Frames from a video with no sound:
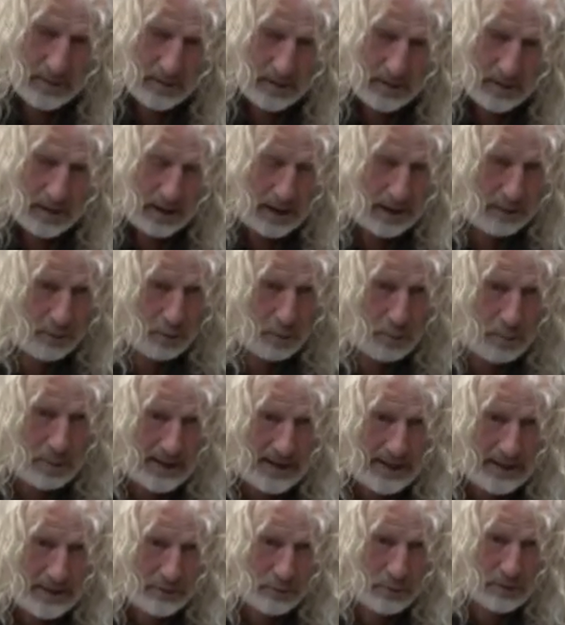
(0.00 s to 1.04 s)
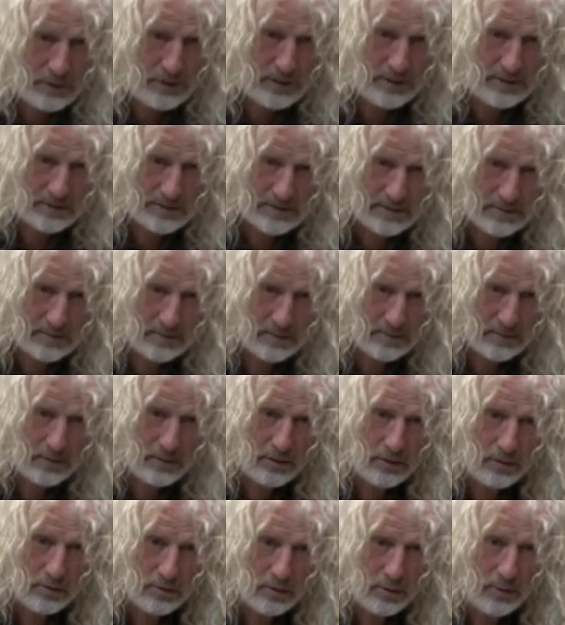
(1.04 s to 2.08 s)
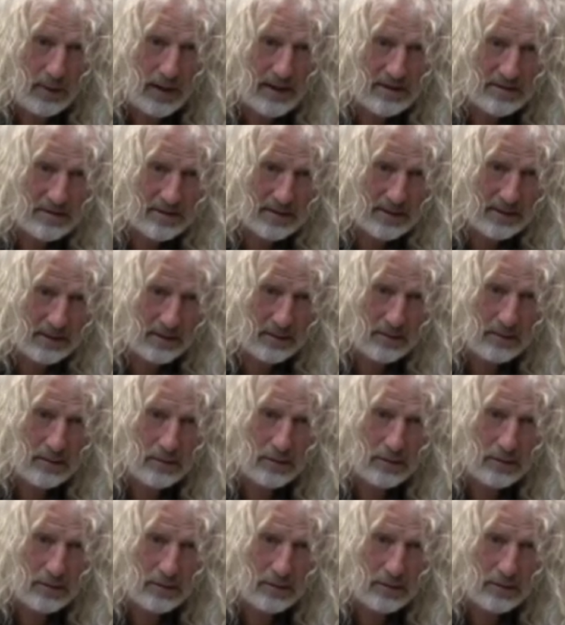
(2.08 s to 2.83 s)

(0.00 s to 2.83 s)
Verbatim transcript: I will plead with you to actually